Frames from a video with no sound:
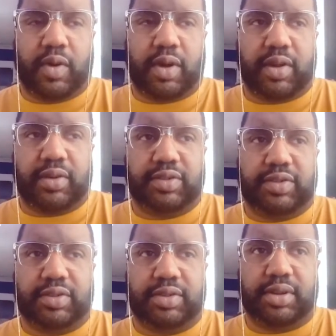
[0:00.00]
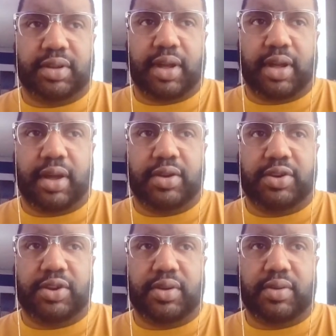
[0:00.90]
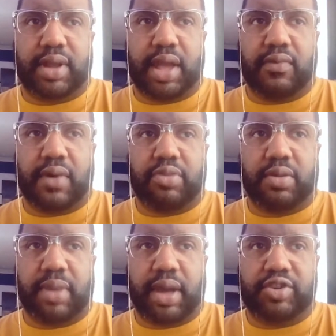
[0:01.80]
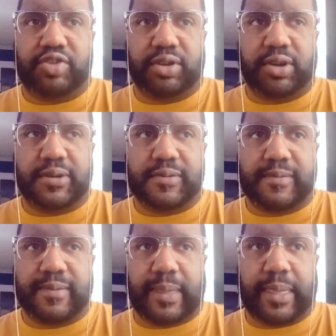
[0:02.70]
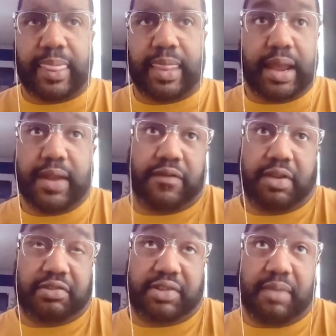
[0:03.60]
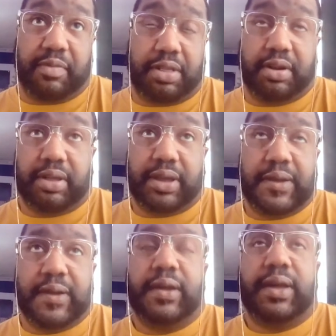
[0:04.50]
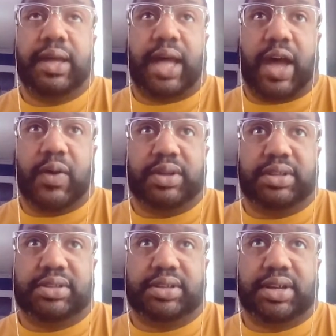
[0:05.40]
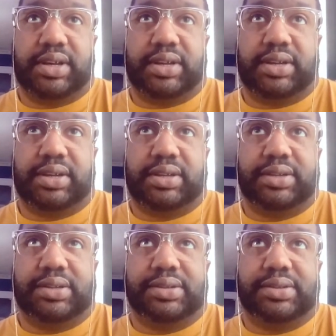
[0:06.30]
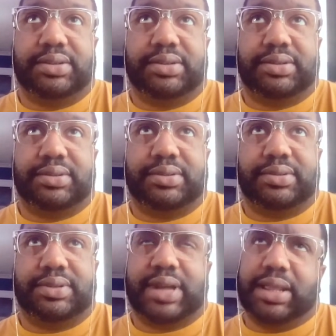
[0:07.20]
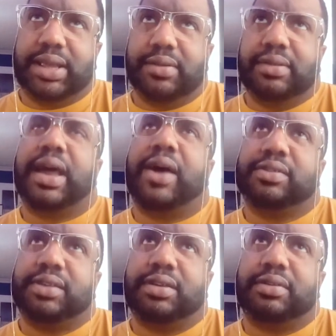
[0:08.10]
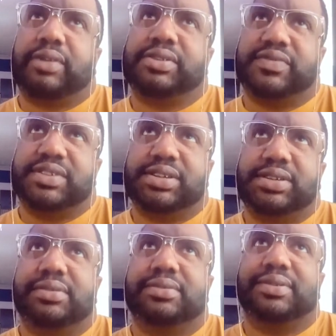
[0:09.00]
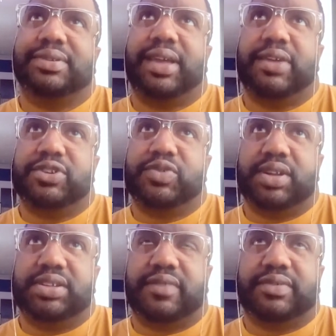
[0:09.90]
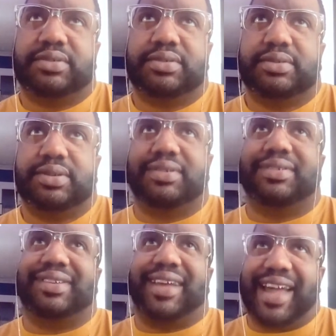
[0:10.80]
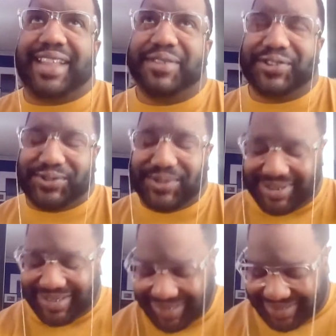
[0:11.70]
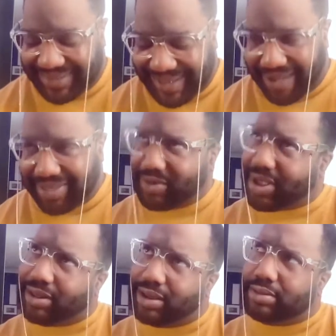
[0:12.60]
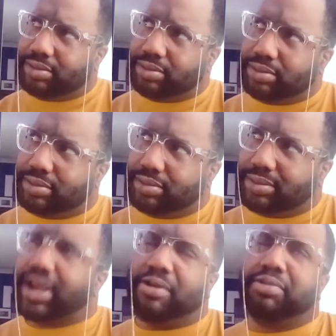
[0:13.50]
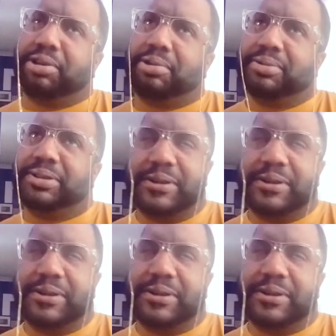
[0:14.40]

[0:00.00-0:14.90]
was a dude named Robert May Jr. I never forget his name clearly. I was I legal? Yeah, I was legal. I was 17. And he was 27. I had to make sure. I was like, was I legal? Yeah, I was legal.